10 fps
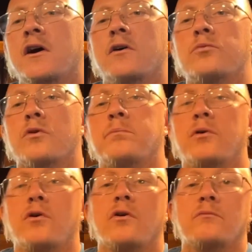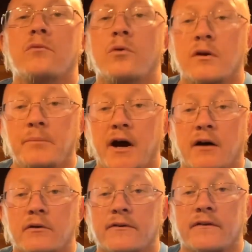will pull more
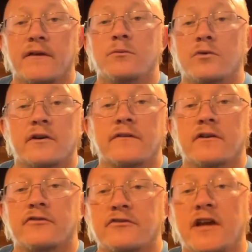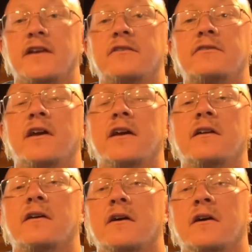power than they would in their steady
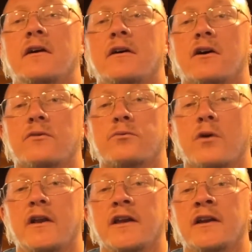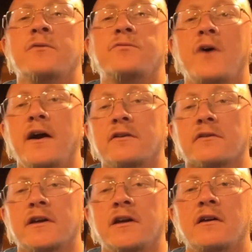state of running. And
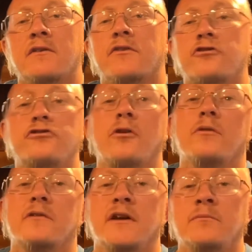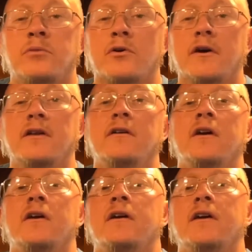finally, the solar input
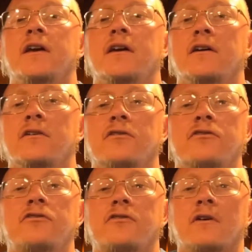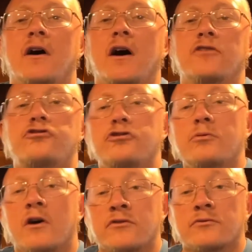is
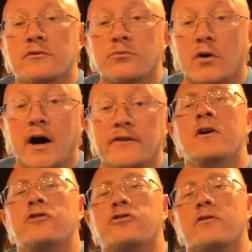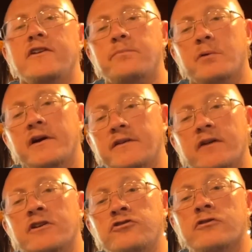200 watts. So let's break
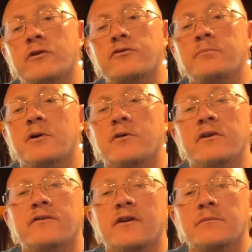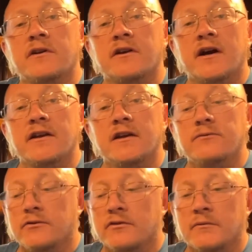down each of those components, and I'm going to kind of
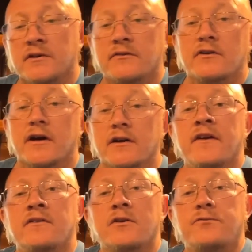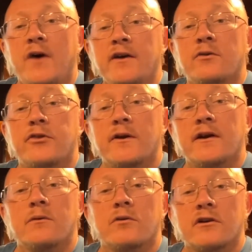give you some insight. Then the final
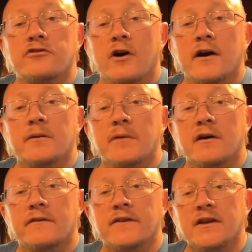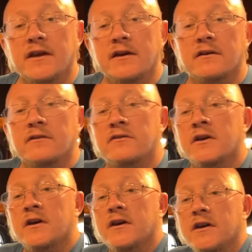thing I want to talk about at the end
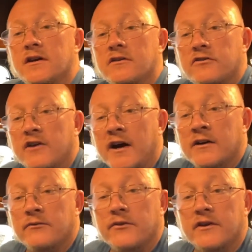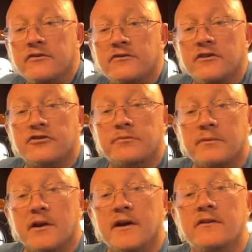is kind of this
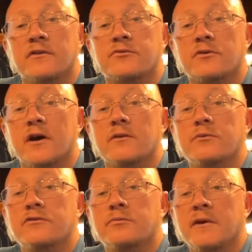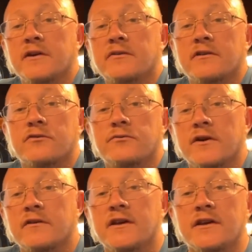display in the front, which makes this
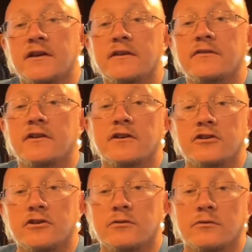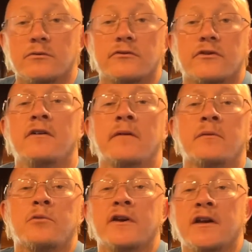very easy to use. I'm
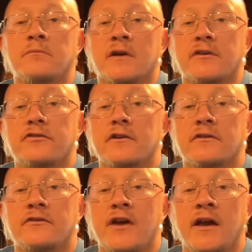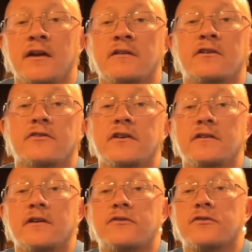going to bring in my son Zane because he
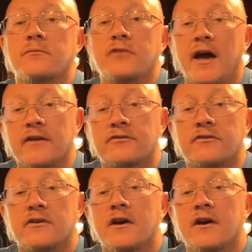did some tests